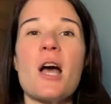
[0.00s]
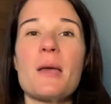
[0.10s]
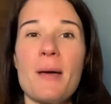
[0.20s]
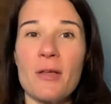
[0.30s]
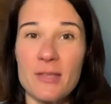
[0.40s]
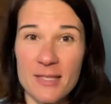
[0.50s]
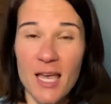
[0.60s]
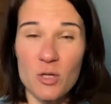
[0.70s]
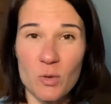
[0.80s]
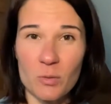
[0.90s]
about the
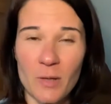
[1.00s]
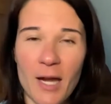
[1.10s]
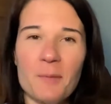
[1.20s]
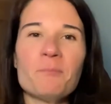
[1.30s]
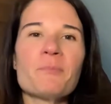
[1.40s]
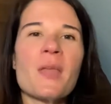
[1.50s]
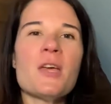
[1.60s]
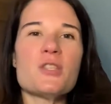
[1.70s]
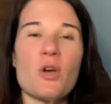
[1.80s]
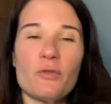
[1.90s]
schedule, right?
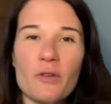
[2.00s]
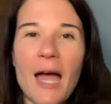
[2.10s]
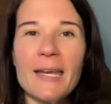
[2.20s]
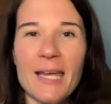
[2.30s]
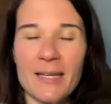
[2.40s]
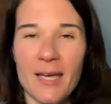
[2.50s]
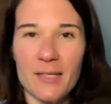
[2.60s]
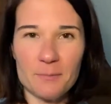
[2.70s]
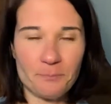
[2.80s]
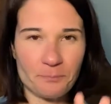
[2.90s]
So Friday
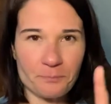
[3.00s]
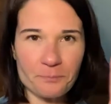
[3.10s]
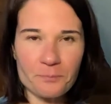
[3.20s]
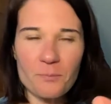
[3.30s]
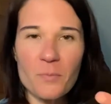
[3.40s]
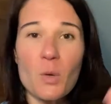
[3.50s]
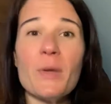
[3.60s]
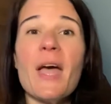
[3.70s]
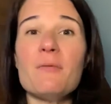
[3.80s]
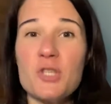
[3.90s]
night, we
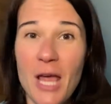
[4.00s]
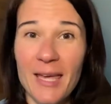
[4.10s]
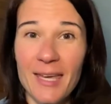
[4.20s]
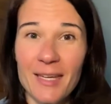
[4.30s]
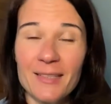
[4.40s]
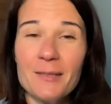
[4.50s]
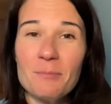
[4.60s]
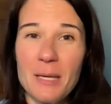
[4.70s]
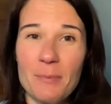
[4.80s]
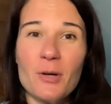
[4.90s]
have check-in.
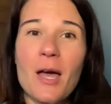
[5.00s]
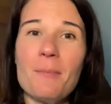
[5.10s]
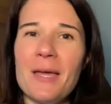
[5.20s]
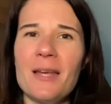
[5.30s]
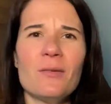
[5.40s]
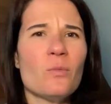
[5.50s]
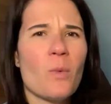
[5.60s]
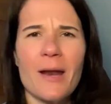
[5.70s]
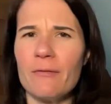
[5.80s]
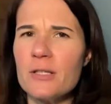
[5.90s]
People come in
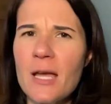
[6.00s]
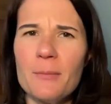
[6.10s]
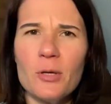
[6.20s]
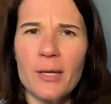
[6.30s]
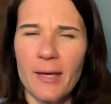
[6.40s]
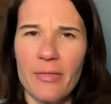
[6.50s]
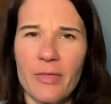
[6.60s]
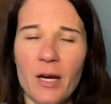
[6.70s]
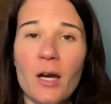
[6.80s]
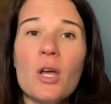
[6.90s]
whatever time you can get
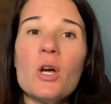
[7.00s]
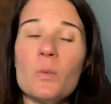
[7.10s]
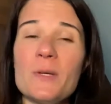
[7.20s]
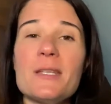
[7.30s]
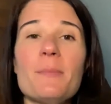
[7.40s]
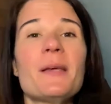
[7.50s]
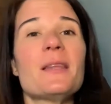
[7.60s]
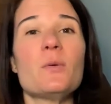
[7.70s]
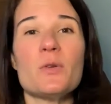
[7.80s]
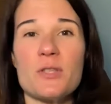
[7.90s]
there. We
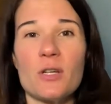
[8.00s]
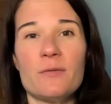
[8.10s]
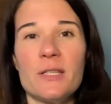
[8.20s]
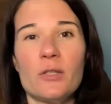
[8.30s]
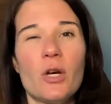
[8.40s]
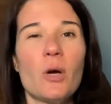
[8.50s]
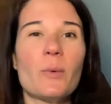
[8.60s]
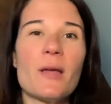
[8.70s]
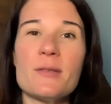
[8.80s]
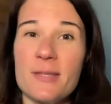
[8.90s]
typically will serve dinner
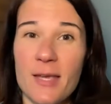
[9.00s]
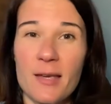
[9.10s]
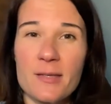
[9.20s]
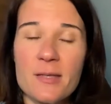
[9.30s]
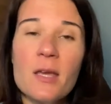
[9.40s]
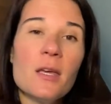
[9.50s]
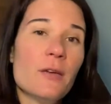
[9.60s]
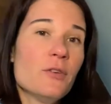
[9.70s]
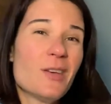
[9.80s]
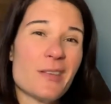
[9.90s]
around 6.
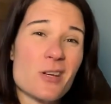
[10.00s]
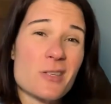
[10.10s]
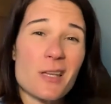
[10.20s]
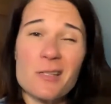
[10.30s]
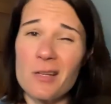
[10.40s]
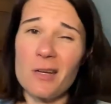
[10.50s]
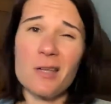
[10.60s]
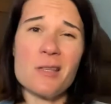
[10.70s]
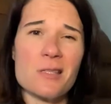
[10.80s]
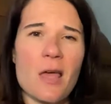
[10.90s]
If you get there
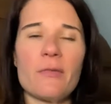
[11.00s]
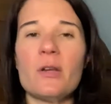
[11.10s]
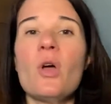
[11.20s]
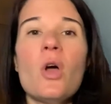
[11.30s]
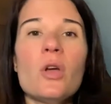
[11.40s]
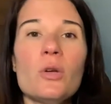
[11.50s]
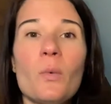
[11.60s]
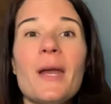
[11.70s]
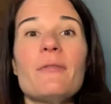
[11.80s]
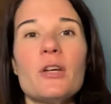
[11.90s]
6:30, 7, and
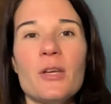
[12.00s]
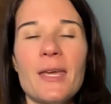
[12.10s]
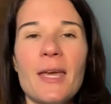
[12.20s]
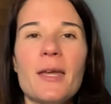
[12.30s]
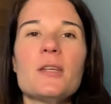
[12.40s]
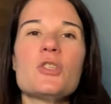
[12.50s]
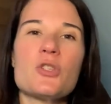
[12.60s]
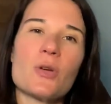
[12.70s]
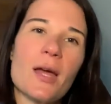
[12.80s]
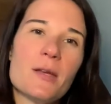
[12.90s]
whatever you can,
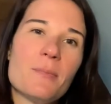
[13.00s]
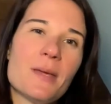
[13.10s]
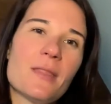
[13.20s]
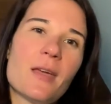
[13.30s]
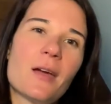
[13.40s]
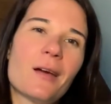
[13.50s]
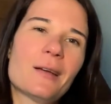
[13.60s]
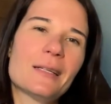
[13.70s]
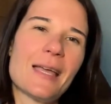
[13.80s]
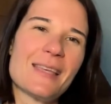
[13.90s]
just try to be there
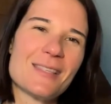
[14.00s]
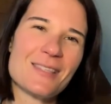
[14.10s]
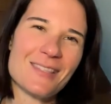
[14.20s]
as